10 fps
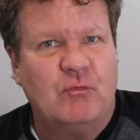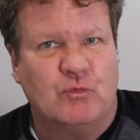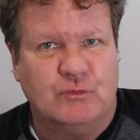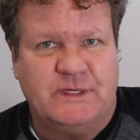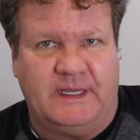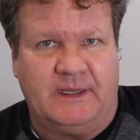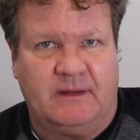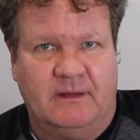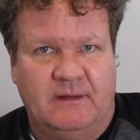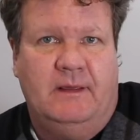a
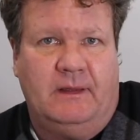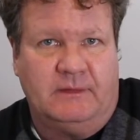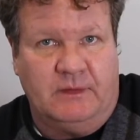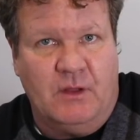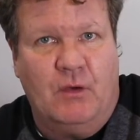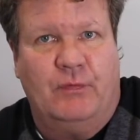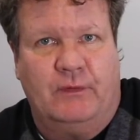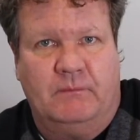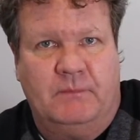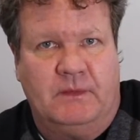routine, and you know
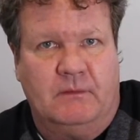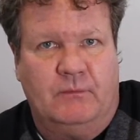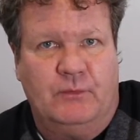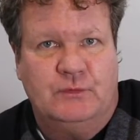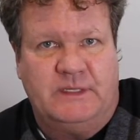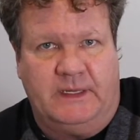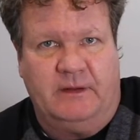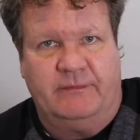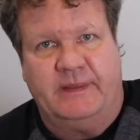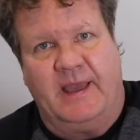the routine
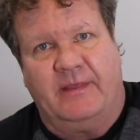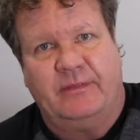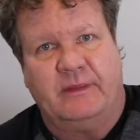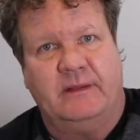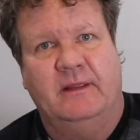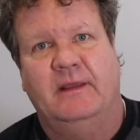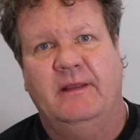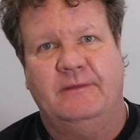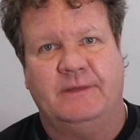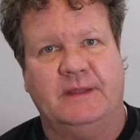of the athlete.
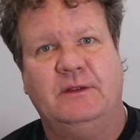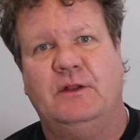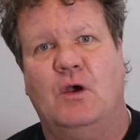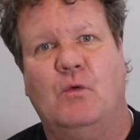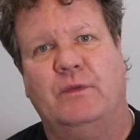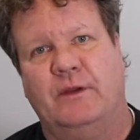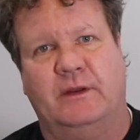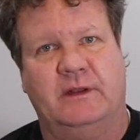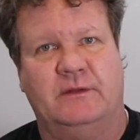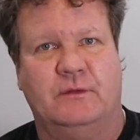Then you know when they're
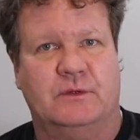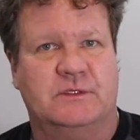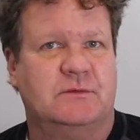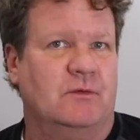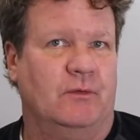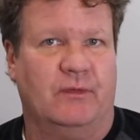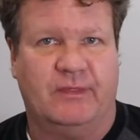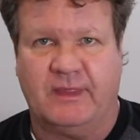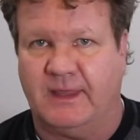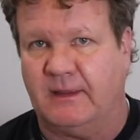going to do a certain
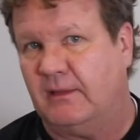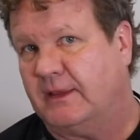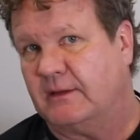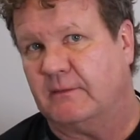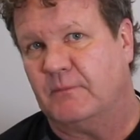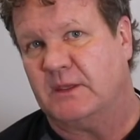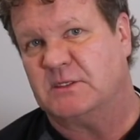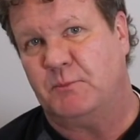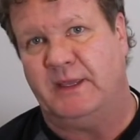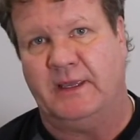thing, like a
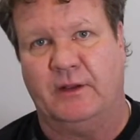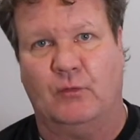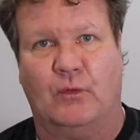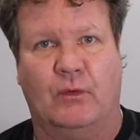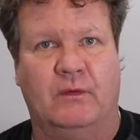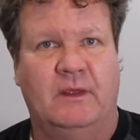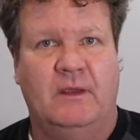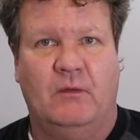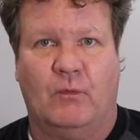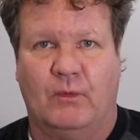spin, or
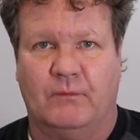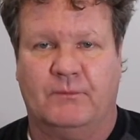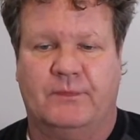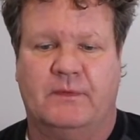where